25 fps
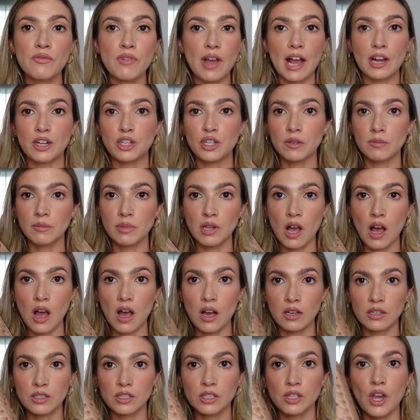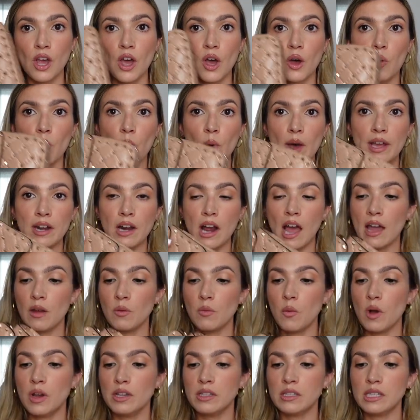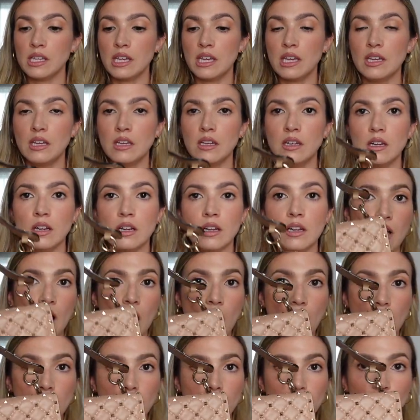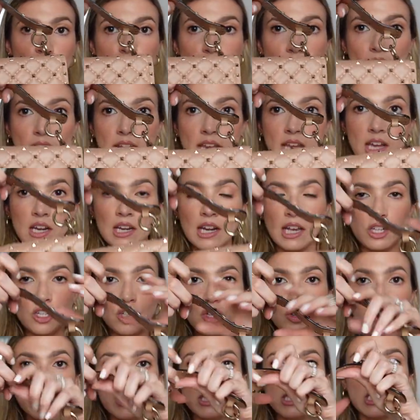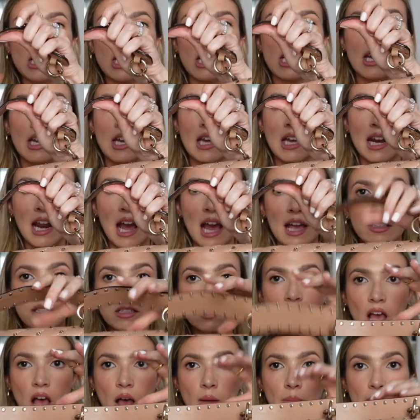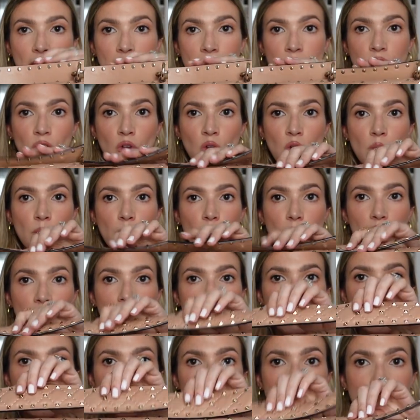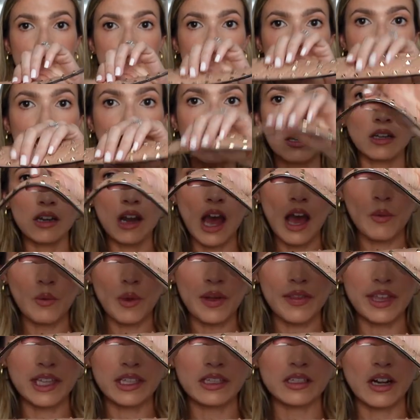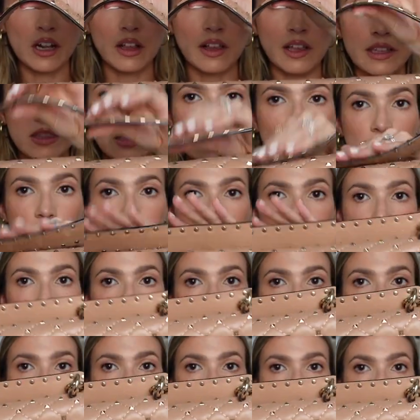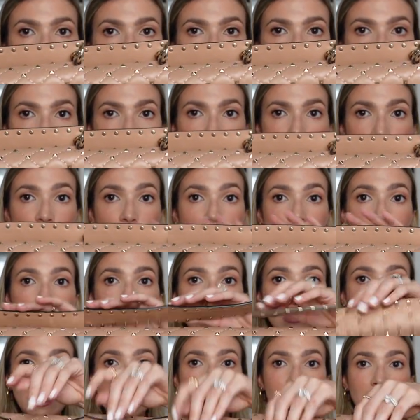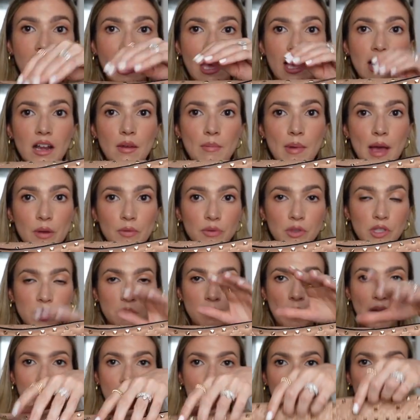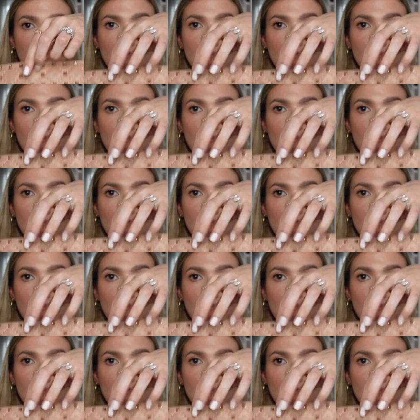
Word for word: fashion blogs when I was in college, right? right? And as you can see, it has a top handle, but it's not one that's stuck like this. It does lay flat. And I like that about this bag.